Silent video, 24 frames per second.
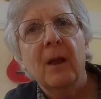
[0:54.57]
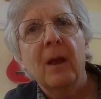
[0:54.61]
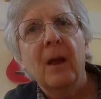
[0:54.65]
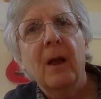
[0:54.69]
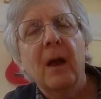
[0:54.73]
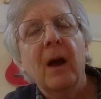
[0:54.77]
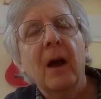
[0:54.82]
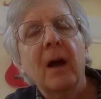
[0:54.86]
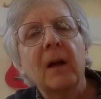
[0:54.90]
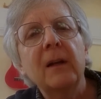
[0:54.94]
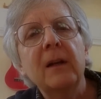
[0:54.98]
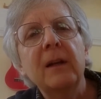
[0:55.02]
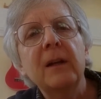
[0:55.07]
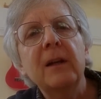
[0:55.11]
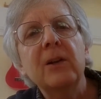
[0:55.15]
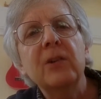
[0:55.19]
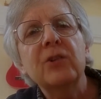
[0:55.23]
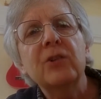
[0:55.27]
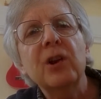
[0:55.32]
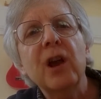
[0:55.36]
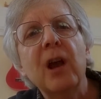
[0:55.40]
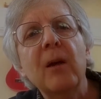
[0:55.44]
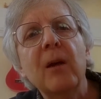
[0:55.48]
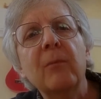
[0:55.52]
I lead a
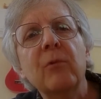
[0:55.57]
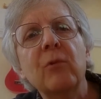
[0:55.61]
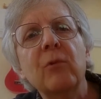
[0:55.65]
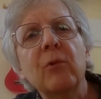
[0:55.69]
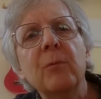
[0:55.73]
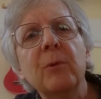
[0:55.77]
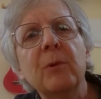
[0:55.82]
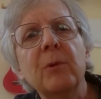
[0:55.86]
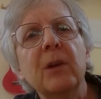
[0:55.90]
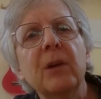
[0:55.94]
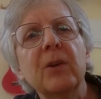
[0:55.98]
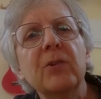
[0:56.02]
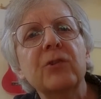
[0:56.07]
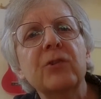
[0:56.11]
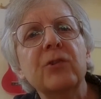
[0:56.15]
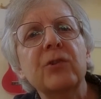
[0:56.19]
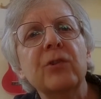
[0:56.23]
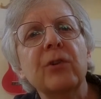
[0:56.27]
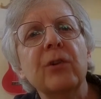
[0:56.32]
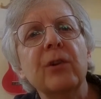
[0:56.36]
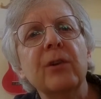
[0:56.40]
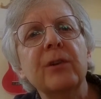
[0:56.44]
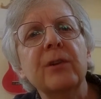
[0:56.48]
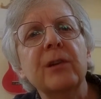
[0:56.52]
jam group in
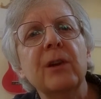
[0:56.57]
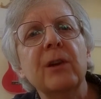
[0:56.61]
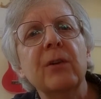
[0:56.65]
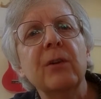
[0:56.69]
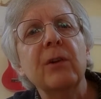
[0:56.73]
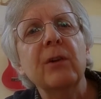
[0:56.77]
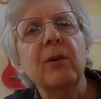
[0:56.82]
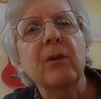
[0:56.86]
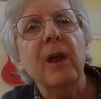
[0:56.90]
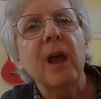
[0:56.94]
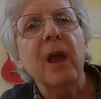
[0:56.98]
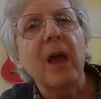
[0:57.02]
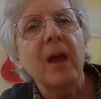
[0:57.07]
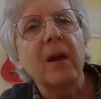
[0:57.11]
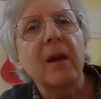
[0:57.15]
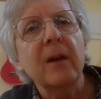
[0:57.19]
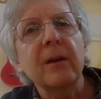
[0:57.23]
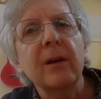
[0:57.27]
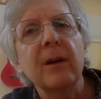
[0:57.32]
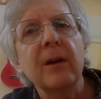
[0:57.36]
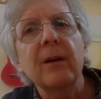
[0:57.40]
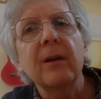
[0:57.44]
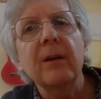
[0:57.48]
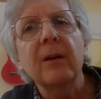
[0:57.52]
Kitchener, Ontario,
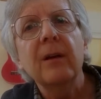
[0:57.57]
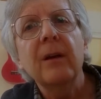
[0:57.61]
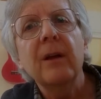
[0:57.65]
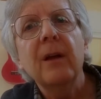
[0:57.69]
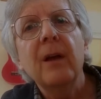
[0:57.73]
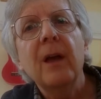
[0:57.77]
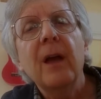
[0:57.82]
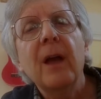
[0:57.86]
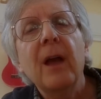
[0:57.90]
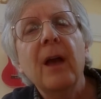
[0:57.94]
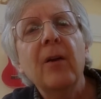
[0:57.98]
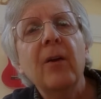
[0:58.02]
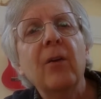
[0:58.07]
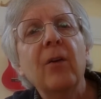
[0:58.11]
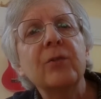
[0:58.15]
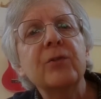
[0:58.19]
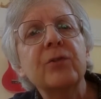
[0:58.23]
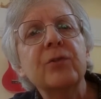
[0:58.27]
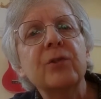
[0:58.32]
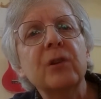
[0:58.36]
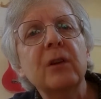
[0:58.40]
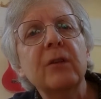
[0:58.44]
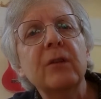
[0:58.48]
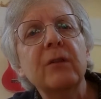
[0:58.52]
Canada, and
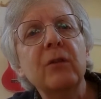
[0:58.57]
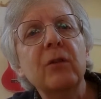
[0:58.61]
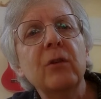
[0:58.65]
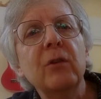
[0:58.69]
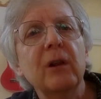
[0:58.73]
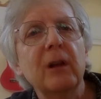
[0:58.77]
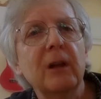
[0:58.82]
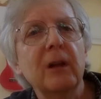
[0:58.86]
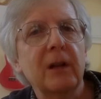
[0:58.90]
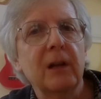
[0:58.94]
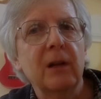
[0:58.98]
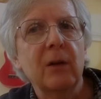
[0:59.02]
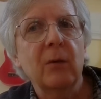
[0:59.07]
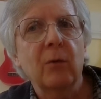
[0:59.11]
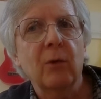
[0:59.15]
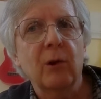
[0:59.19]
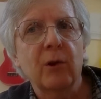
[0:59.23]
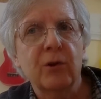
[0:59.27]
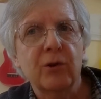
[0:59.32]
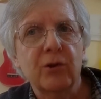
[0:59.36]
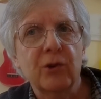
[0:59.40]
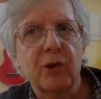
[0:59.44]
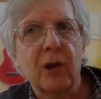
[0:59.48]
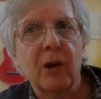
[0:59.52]
also give ukulele
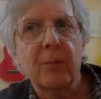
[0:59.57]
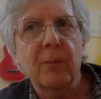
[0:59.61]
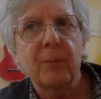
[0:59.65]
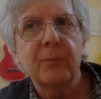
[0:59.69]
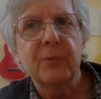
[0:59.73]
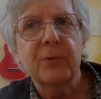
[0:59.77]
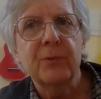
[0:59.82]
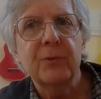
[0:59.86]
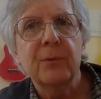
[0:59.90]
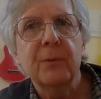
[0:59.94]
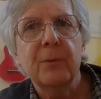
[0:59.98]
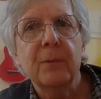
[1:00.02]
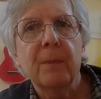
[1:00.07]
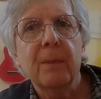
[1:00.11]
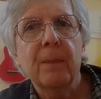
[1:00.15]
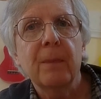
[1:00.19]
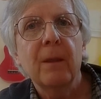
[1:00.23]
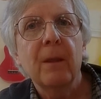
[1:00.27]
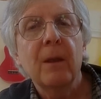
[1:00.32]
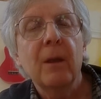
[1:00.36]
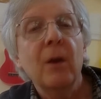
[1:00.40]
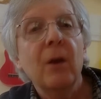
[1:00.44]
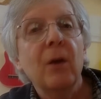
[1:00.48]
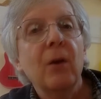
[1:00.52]
workshops
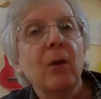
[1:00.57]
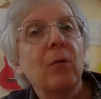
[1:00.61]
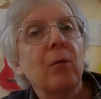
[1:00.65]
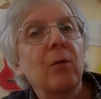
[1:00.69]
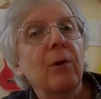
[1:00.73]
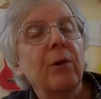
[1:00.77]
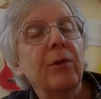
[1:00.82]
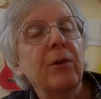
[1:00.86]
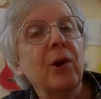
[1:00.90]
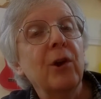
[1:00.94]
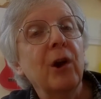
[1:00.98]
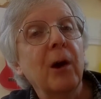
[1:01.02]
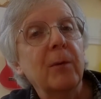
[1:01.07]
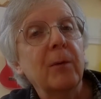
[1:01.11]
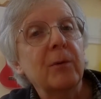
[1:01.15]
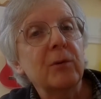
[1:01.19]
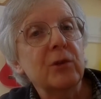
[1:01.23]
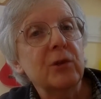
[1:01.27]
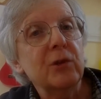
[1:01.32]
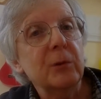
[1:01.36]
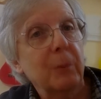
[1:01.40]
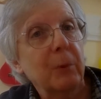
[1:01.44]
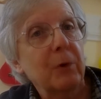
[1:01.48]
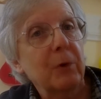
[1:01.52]
with the
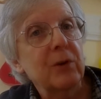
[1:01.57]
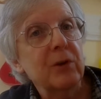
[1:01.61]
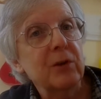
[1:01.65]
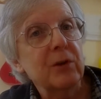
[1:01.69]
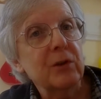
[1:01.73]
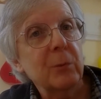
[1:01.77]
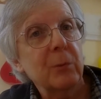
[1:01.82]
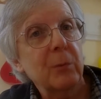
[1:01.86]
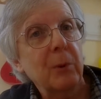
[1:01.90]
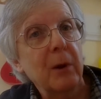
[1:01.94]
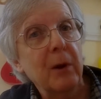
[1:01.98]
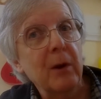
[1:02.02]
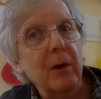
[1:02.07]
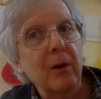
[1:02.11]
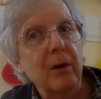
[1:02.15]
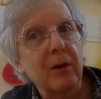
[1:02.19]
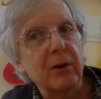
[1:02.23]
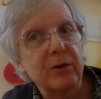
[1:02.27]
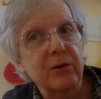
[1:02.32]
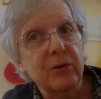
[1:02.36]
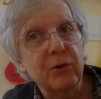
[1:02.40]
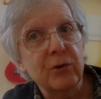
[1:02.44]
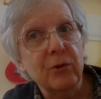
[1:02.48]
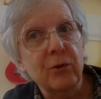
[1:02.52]
option to participate on
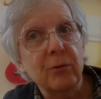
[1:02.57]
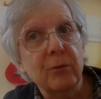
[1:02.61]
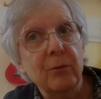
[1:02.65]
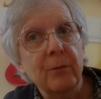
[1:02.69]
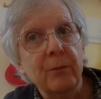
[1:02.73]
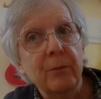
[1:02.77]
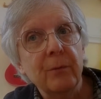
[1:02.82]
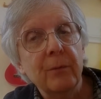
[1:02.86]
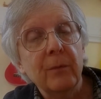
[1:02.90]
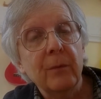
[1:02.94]
Zoom.